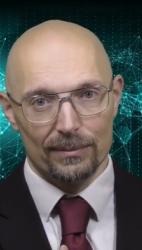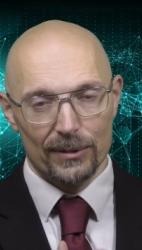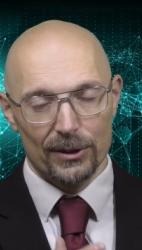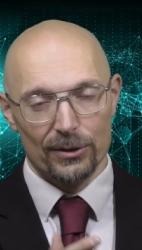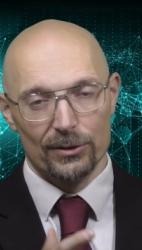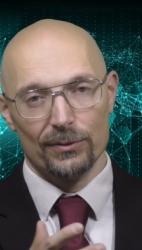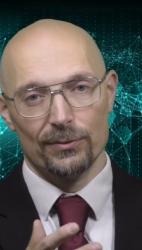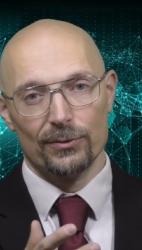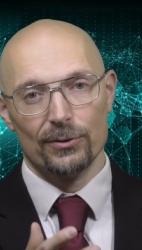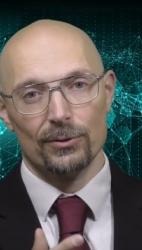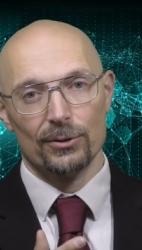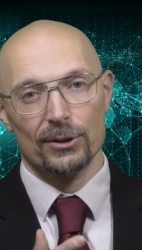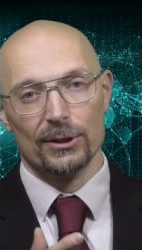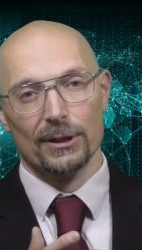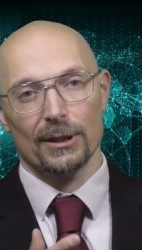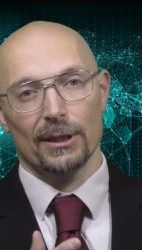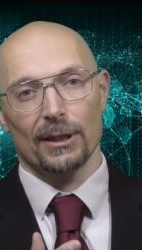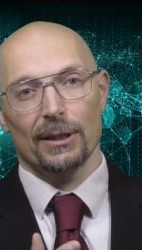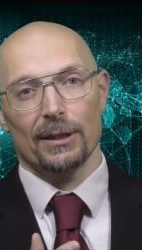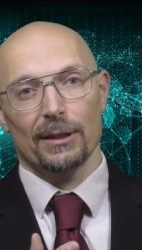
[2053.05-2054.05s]
because of course
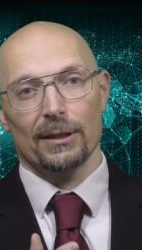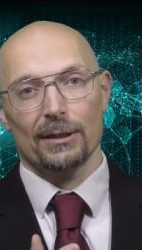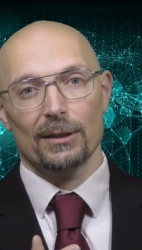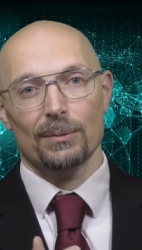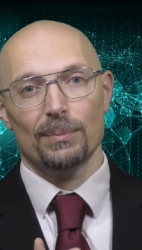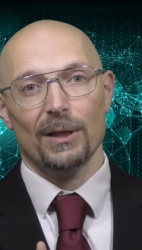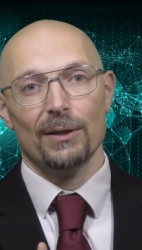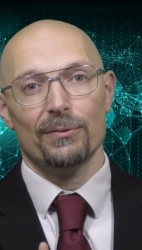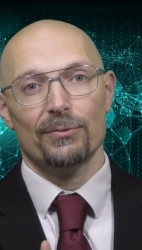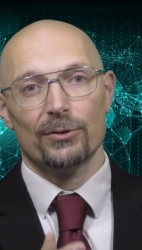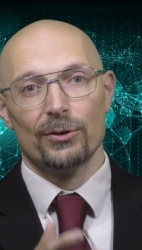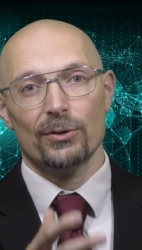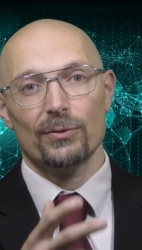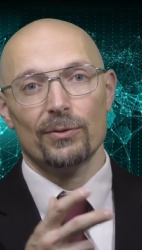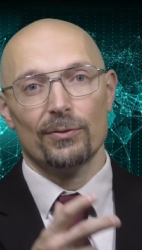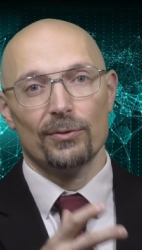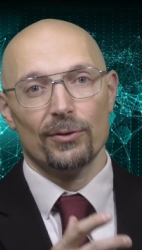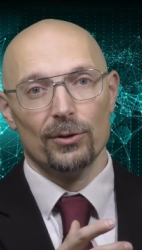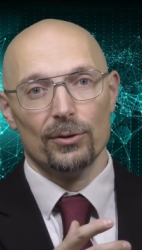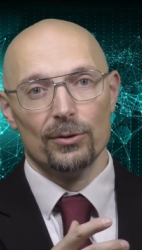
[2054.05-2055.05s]
the buffer
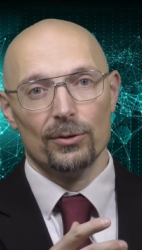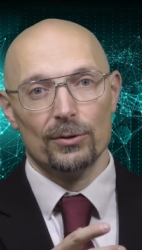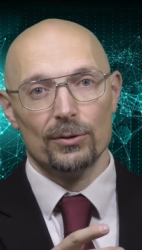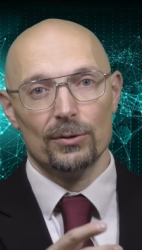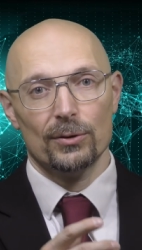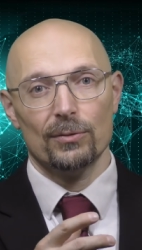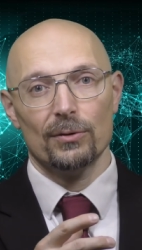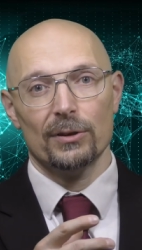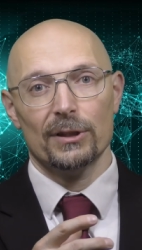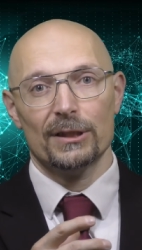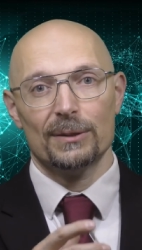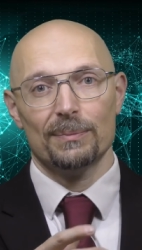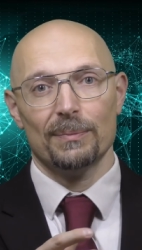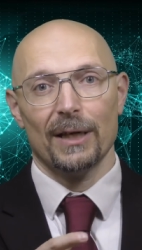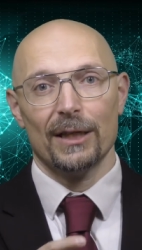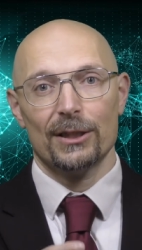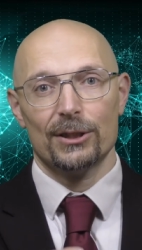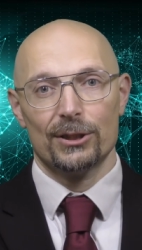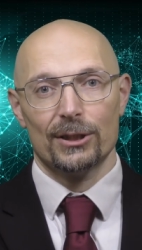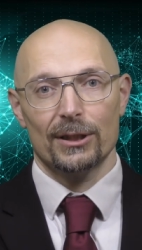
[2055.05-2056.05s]
overflow could only
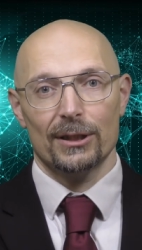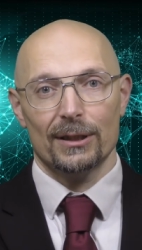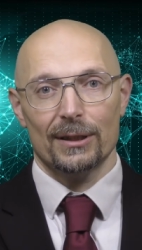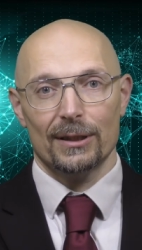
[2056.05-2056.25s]
smash